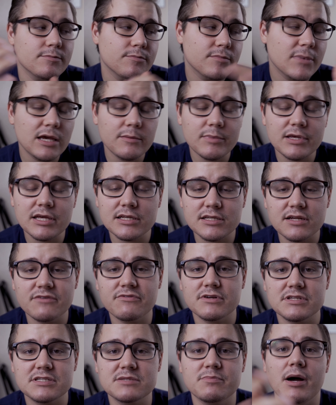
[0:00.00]
maybe in
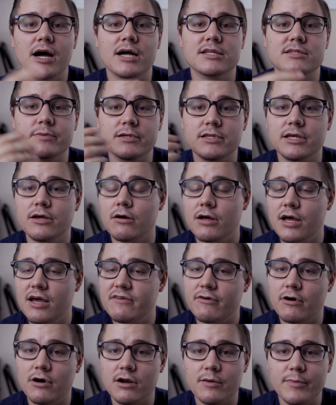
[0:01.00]
different spots, but they all
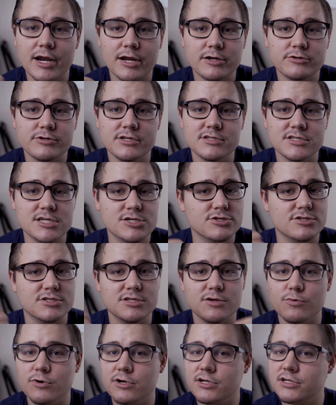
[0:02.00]
have automatic transitions
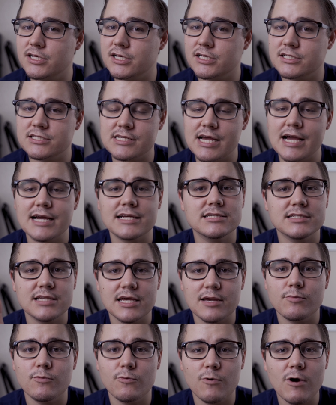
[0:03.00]
that work the exact
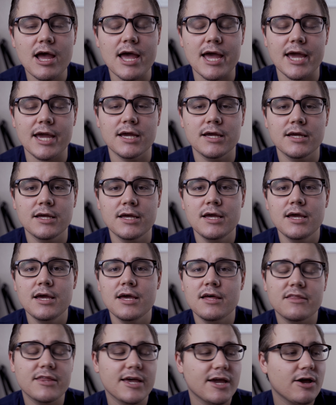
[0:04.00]
same way.
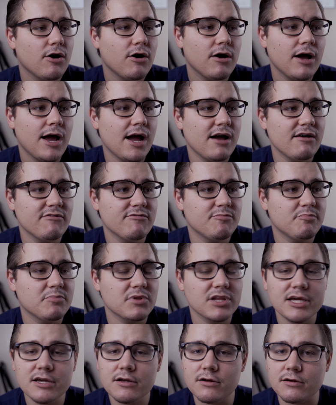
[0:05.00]
They all have
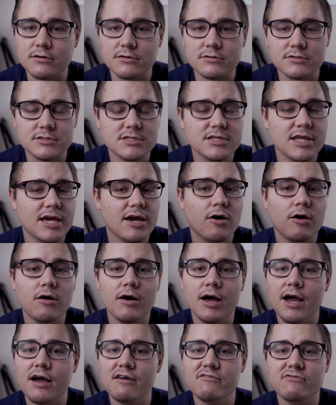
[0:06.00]
blinkers, they all
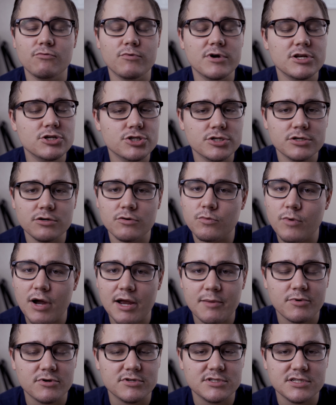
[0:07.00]
have windshield
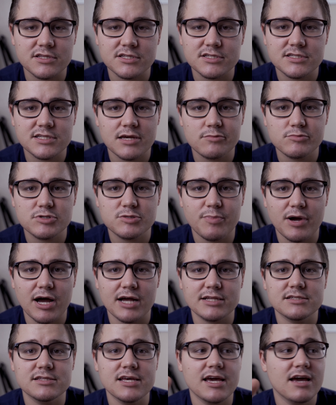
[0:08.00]
wipers in the same
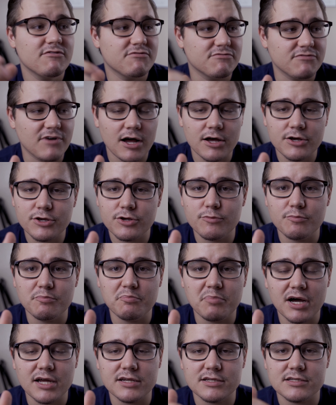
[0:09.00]
spots. They have volume
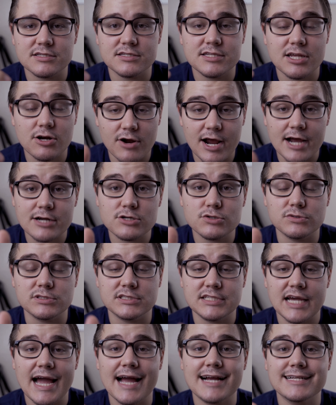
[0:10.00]
buttons that are actual
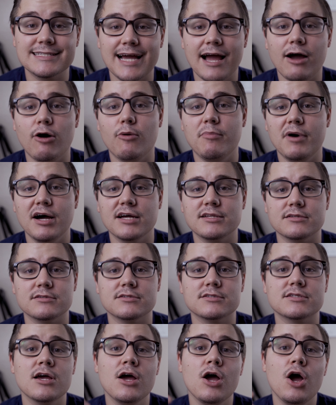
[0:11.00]
tactile
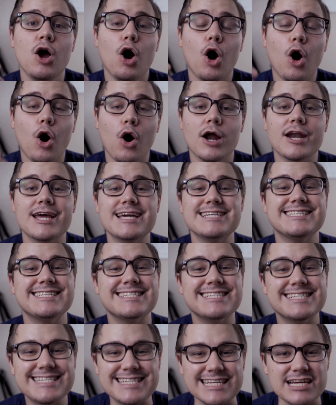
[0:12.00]
buttons on a
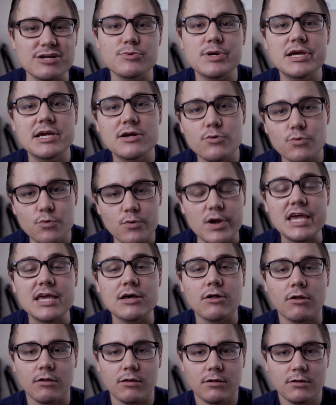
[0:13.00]
steering
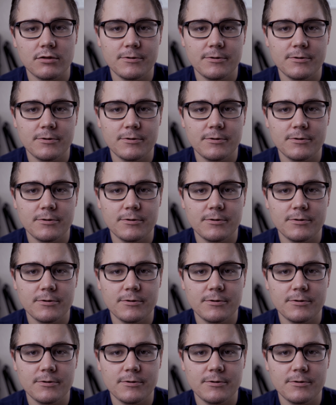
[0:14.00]
wheel.